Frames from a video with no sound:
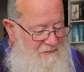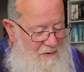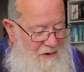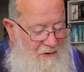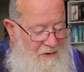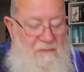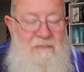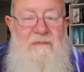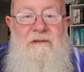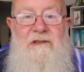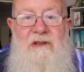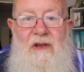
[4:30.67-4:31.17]

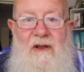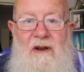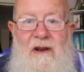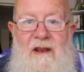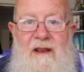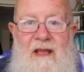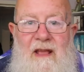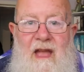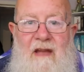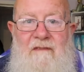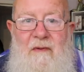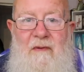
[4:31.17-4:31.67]
Well,
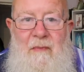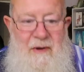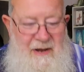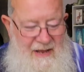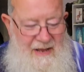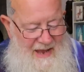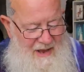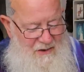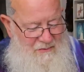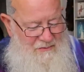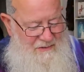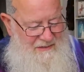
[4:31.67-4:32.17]
certainly
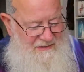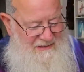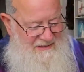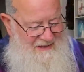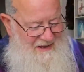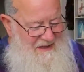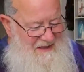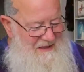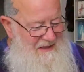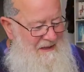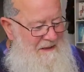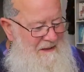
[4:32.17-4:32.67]
everybody else.
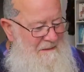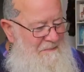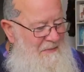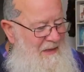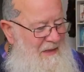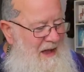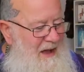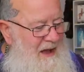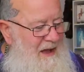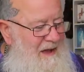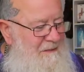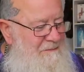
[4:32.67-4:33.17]

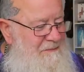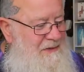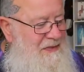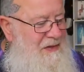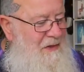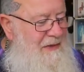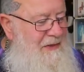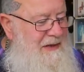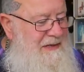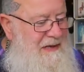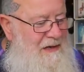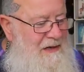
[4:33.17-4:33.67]

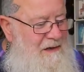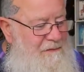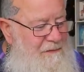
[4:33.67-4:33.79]
So this